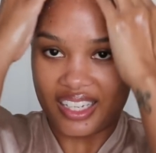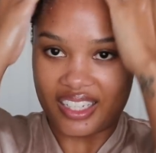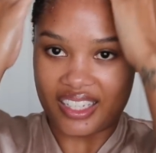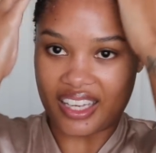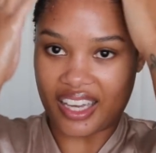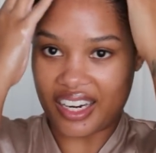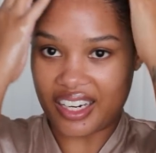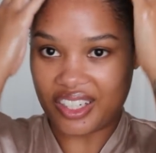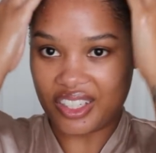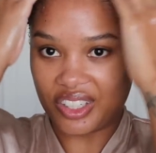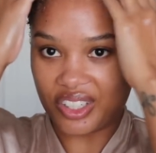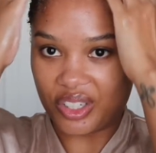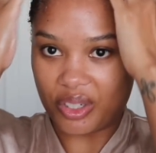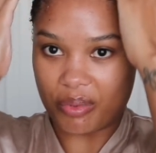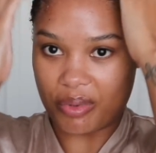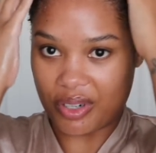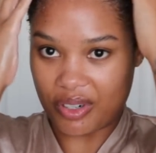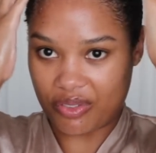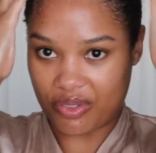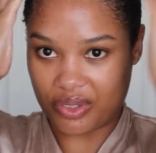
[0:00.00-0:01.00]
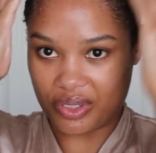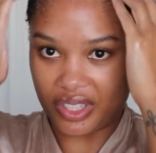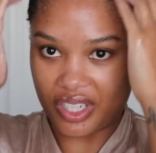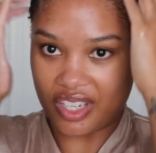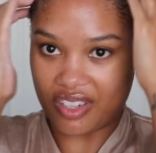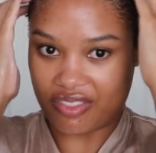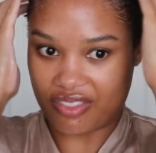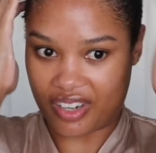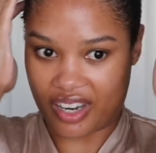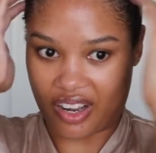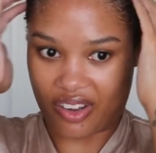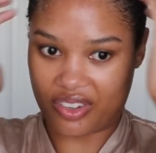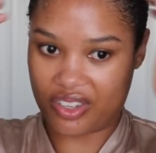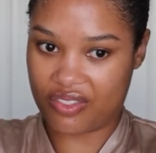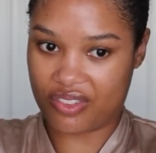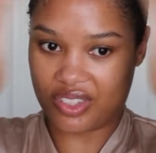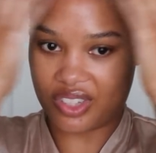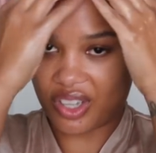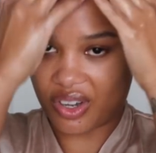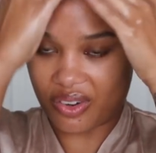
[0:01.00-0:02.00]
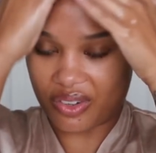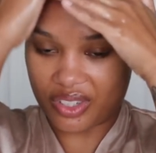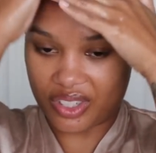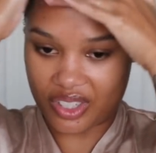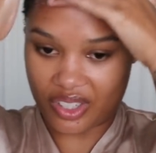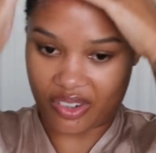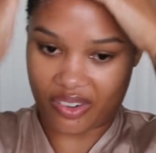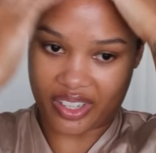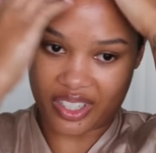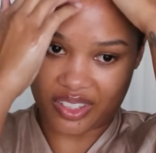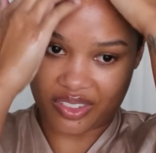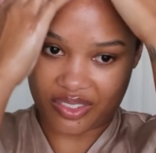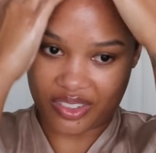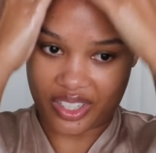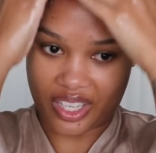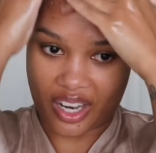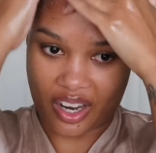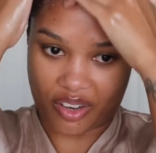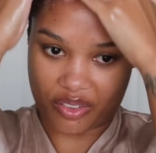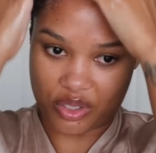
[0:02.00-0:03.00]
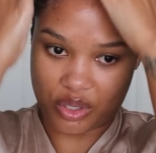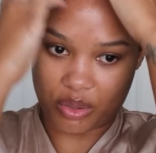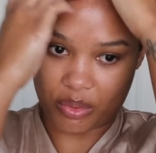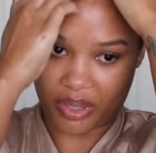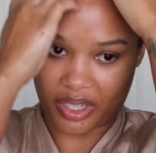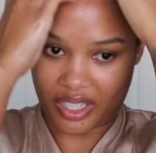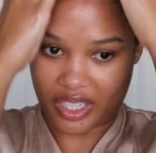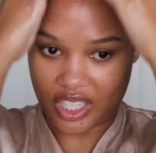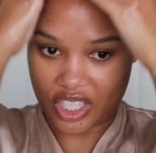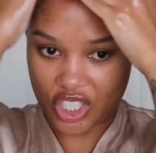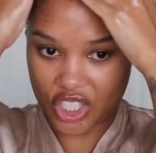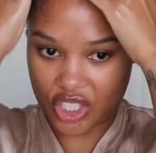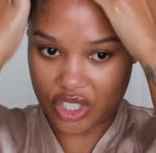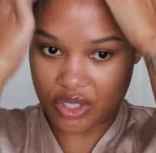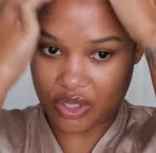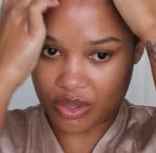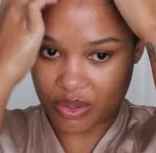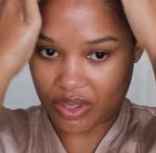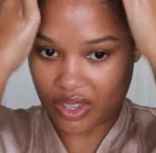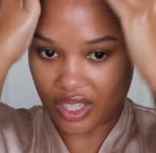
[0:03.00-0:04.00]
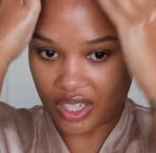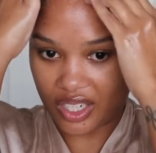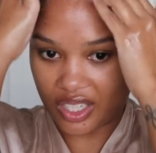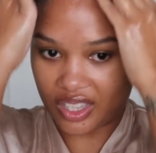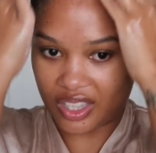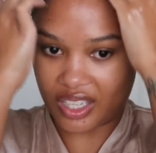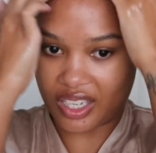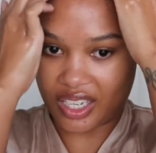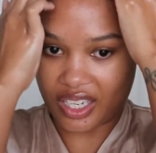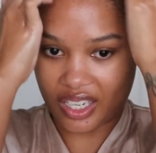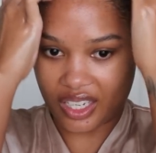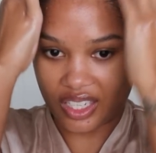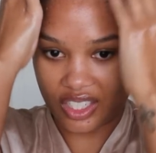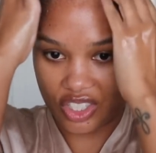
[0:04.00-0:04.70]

getting a little bit of relief now, even though, you know, I didn't really have too many issues with anything.